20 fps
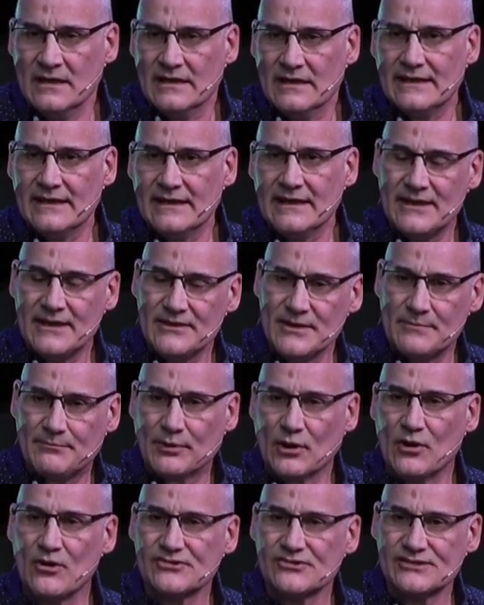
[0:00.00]
In the
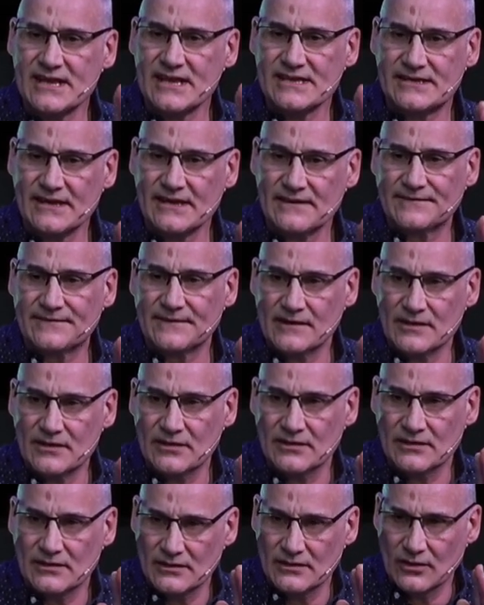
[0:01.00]
process of
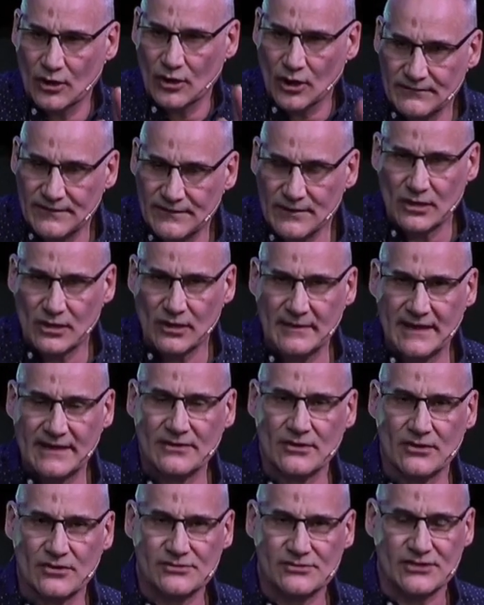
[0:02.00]
overcoming
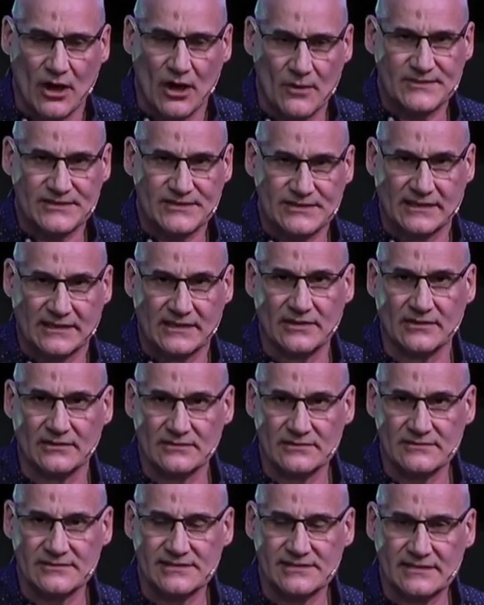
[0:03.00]
those
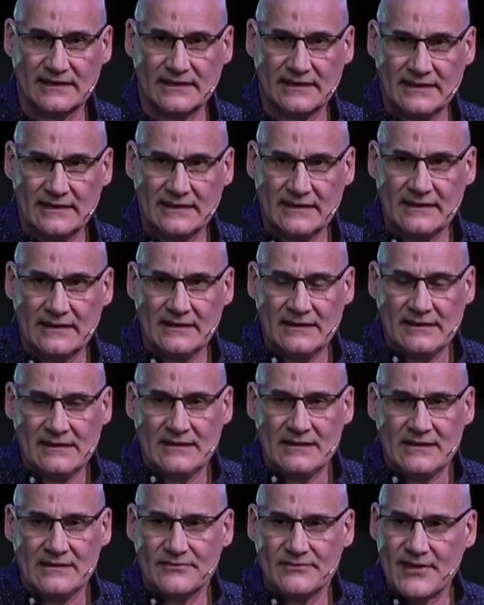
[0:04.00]
obstacles,
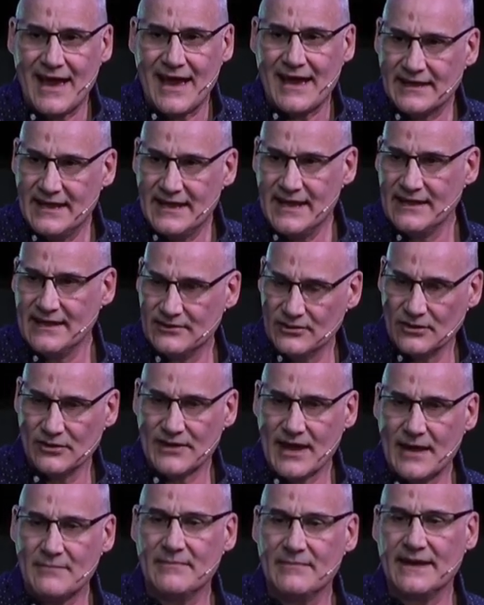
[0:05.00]
that hero,
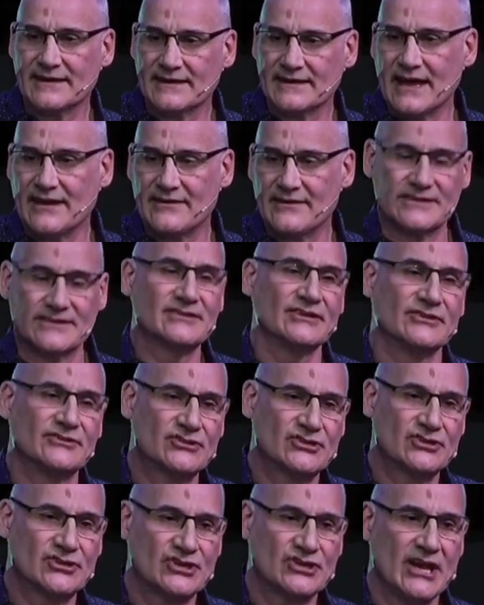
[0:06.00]
that main character,
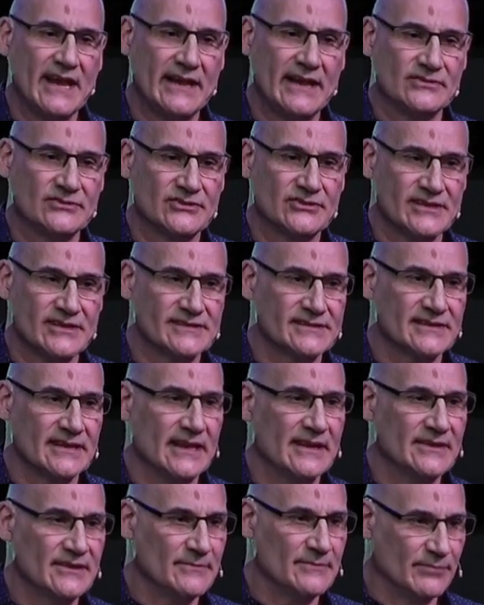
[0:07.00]
changes in
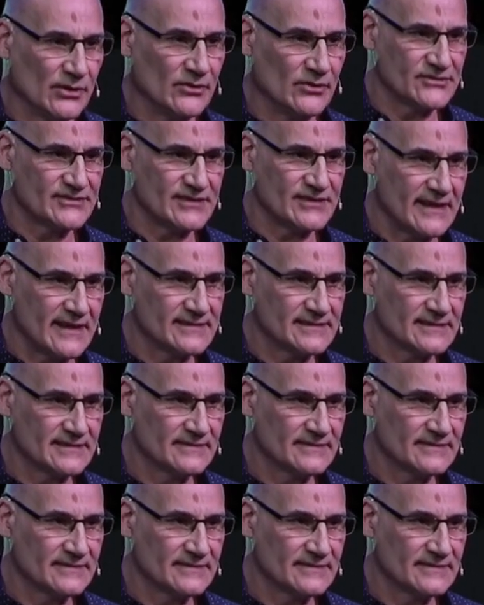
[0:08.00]
the process.